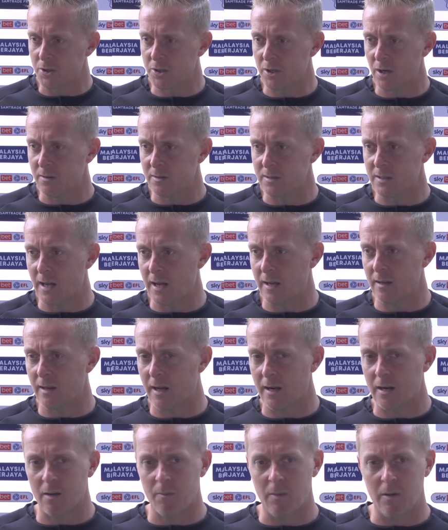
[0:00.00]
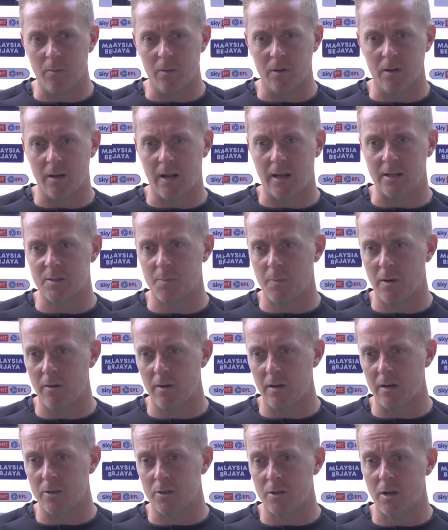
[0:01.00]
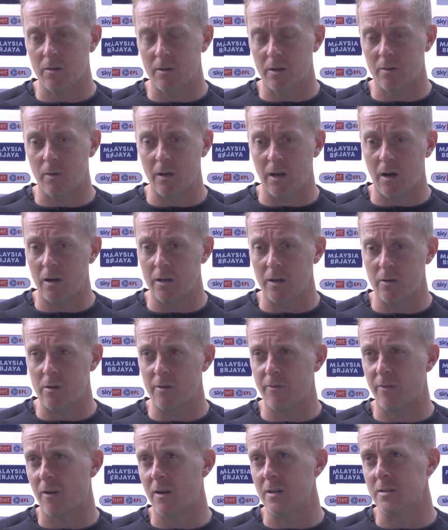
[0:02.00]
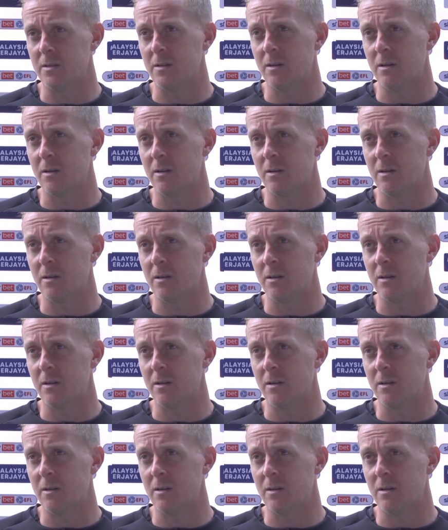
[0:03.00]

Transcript: to show is that commitment and that spirit, and to show that we are unified.